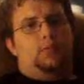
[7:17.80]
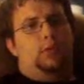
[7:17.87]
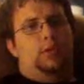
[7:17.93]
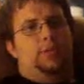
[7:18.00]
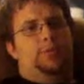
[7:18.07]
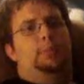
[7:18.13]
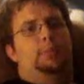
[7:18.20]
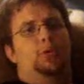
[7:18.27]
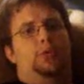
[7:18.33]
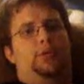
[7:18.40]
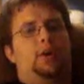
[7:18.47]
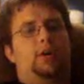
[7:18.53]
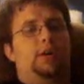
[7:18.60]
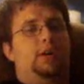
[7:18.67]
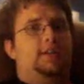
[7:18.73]
with both
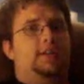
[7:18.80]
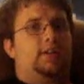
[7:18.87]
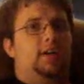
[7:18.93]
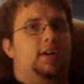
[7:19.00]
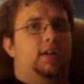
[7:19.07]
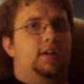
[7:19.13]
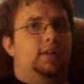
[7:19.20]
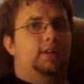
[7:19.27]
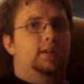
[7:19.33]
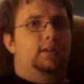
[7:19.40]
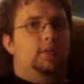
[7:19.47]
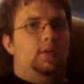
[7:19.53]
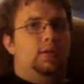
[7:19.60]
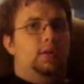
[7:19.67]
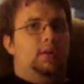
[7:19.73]
Hardys gone,
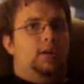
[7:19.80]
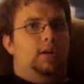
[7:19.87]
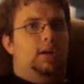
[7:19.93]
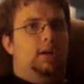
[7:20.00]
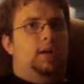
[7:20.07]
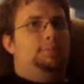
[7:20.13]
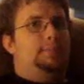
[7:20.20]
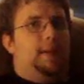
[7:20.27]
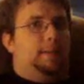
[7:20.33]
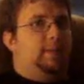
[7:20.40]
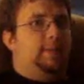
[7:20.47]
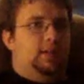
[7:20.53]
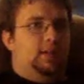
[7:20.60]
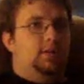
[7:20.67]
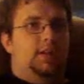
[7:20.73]

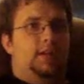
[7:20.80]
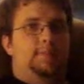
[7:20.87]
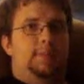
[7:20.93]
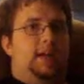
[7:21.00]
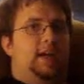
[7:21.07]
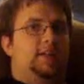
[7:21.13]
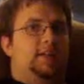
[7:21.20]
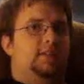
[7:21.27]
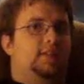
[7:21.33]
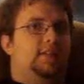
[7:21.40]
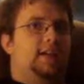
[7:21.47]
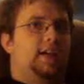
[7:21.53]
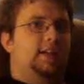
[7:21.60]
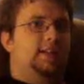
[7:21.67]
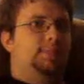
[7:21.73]
maybe they'll come back as a
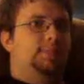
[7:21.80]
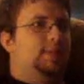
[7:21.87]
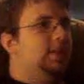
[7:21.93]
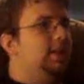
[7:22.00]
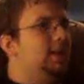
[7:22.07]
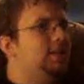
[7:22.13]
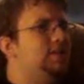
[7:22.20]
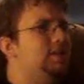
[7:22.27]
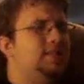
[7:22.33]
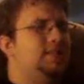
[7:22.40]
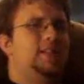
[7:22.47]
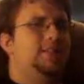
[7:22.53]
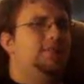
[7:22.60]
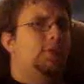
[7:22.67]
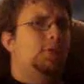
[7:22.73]
tag team, but
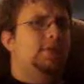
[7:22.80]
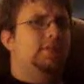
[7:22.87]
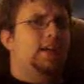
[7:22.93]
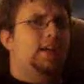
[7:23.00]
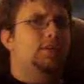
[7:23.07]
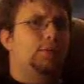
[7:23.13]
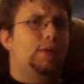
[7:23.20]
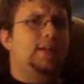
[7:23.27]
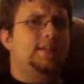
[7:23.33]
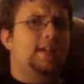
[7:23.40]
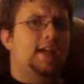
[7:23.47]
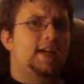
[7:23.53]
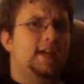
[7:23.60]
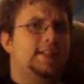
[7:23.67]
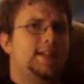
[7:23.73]
they've always had a great
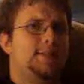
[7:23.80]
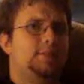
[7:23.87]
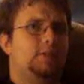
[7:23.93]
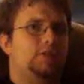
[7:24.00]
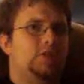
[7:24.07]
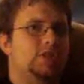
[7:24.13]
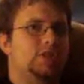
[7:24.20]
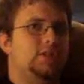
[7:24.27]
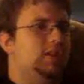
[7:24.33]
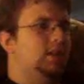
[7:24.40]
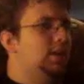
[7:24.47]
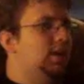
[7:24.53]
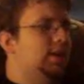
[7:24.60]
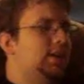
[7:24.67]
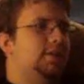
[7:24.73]
tag team division.
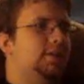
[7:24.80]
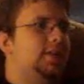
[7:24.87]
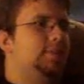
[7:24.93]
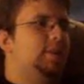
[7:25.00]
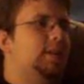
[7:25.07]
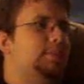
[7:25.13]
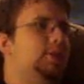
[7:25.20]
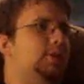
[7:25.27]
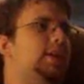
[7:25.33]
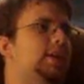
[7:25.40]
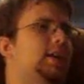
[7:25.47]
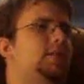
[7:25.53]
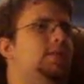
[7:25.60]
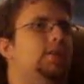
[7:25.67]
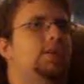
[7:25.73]
You know,
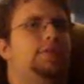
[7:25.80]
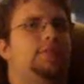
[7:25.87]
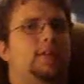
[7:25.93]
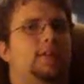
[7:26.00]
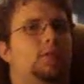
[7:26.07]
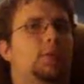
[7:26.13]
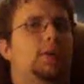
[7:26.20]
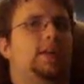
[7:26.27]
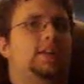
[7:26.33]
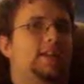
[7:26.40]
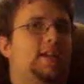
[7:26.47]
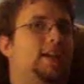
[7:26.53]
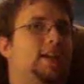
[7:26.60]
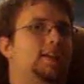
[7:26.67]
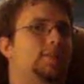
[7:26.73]
WWE, I don't know if you ever want to
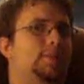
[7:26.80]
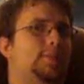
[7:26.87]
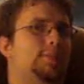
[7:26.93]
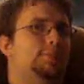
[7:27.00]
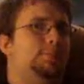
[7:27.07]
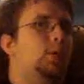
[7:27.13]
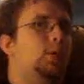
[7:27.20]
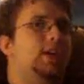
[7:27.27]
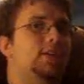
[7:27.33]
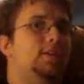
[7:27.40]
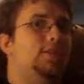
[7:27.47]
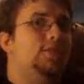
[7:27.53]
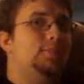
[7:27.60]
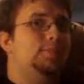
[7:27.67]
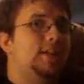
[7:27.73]
take
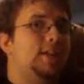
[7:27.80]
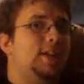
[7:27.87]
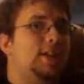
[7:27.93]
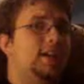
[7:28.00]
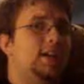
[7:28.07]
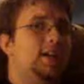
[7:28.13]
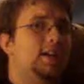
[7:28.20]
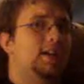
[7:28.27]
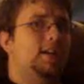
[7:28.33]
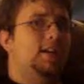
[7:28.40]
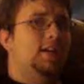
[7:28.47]
pointers from TNA,